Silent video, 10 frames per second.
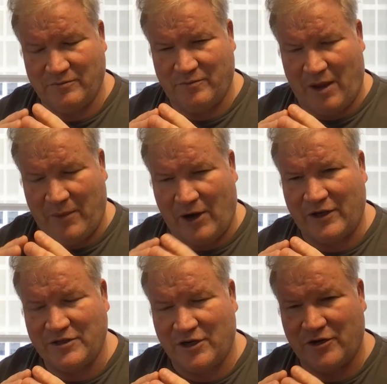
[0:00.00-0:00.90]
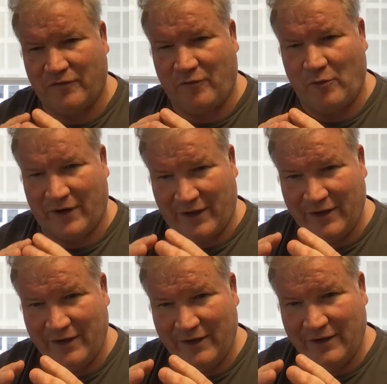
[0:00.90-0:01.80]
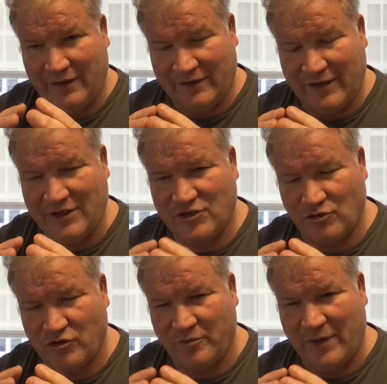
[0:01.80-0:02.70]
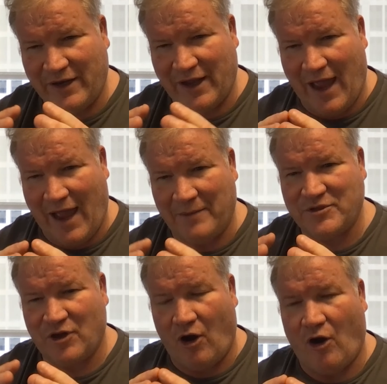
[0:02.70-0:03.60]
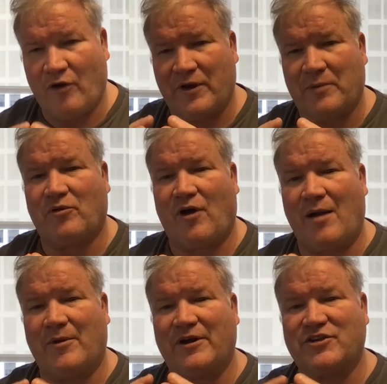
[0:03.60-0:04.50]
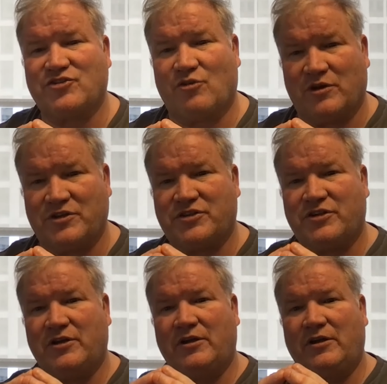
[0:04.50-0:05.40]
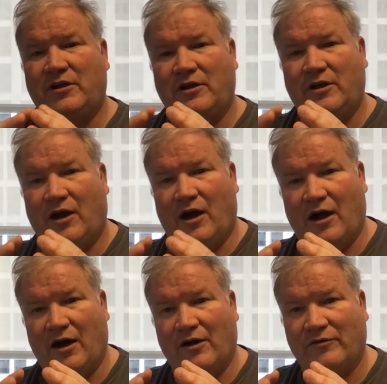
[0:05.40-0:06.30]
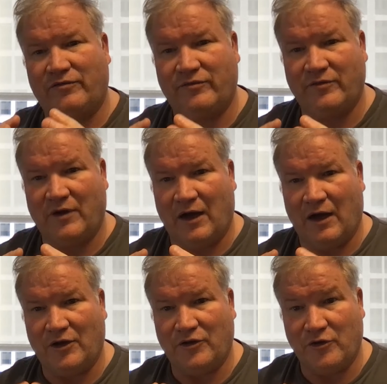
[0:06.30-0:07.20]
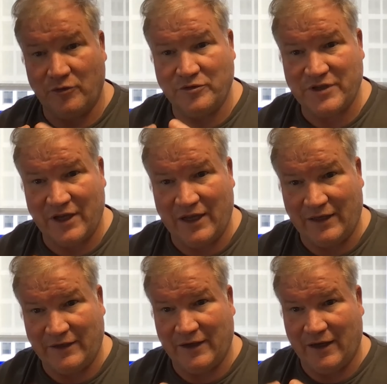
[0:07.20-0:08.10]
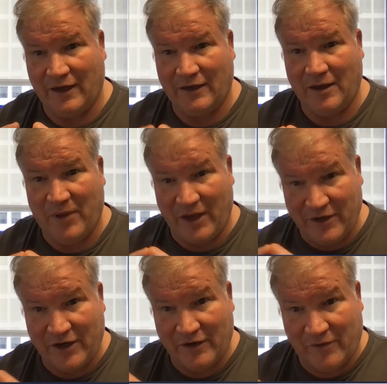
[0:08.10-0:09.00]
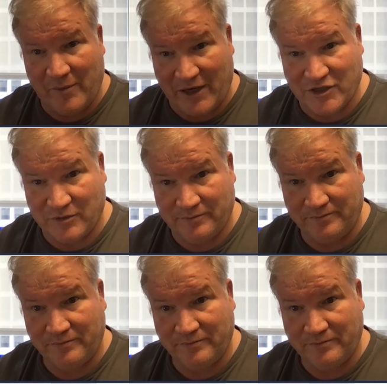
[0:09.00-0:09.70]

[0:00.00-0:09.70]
Americans under 40, these social media apps are their primary source of news and opinion information.